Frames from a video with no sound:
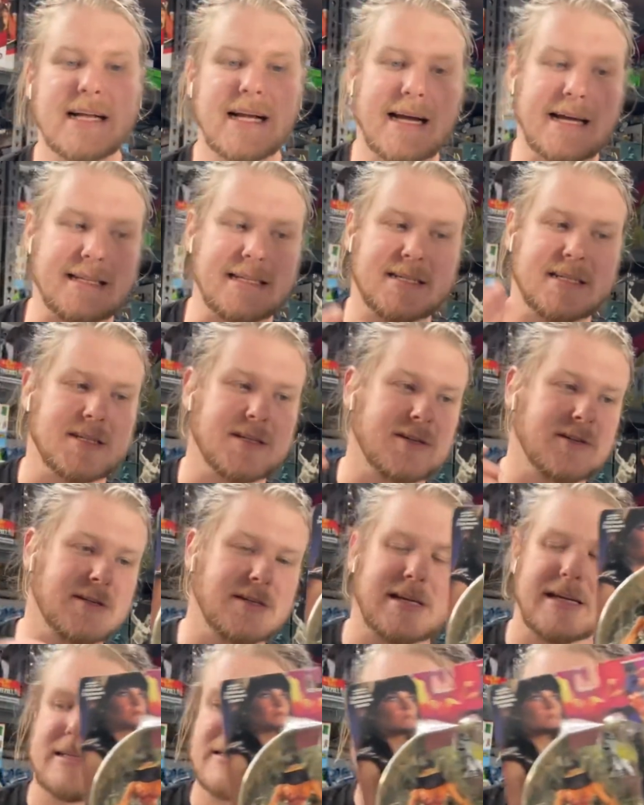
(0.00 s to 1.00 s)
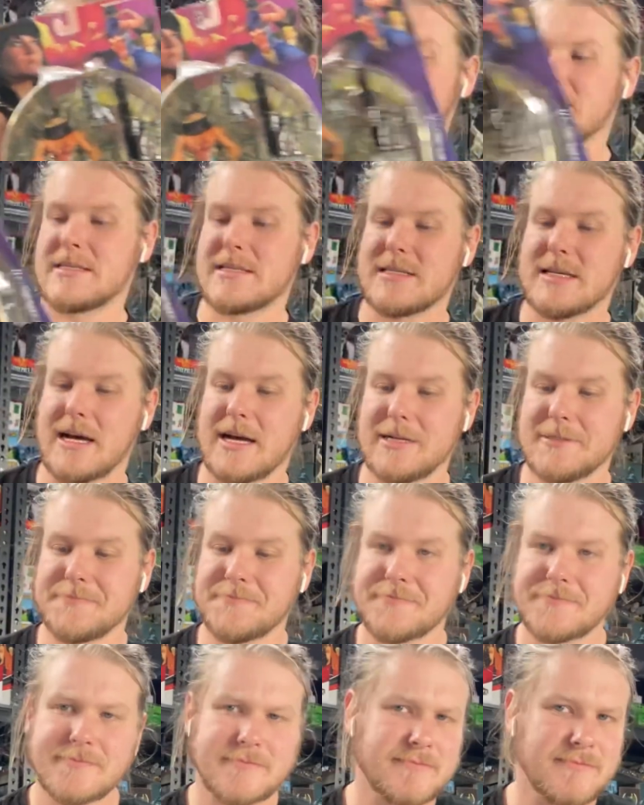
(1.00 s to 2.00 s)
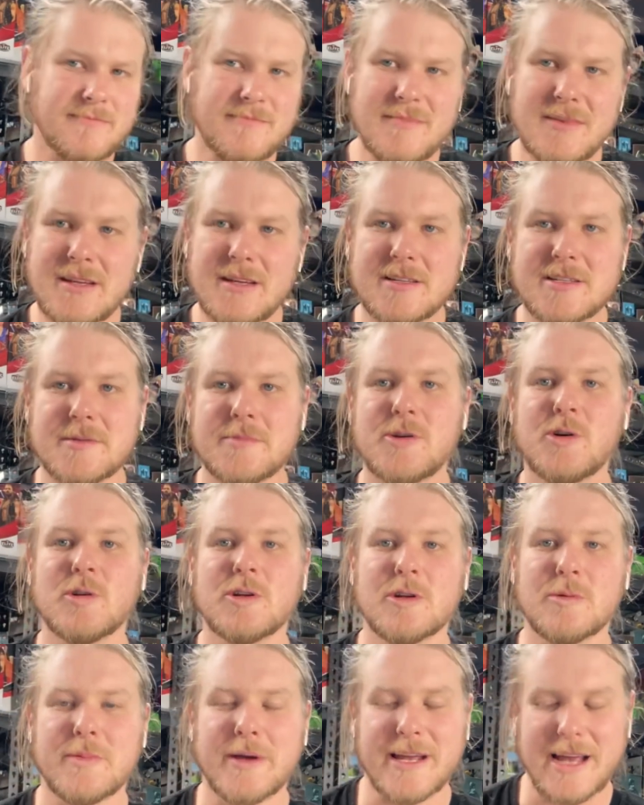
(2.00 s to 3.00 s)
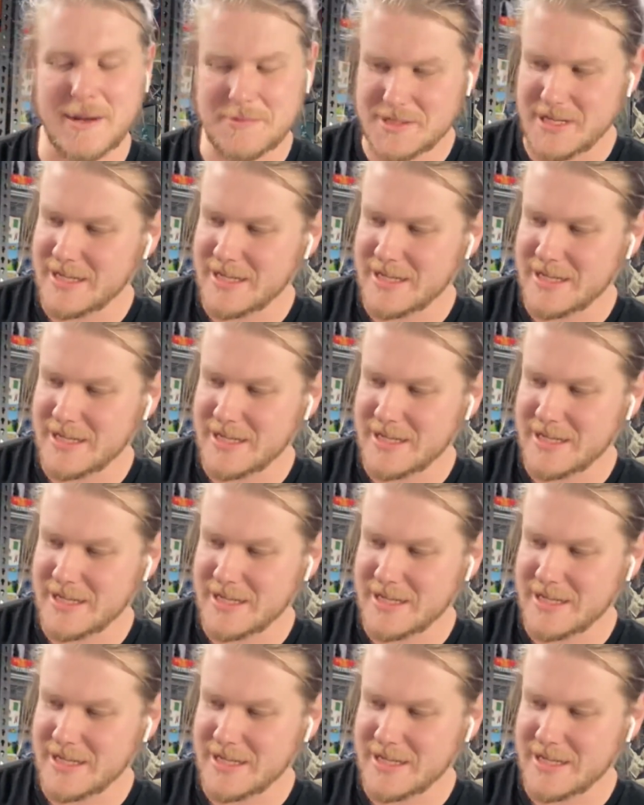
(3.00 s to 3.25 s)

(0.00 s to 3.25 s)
And this is all said and done, so some cool little pickups.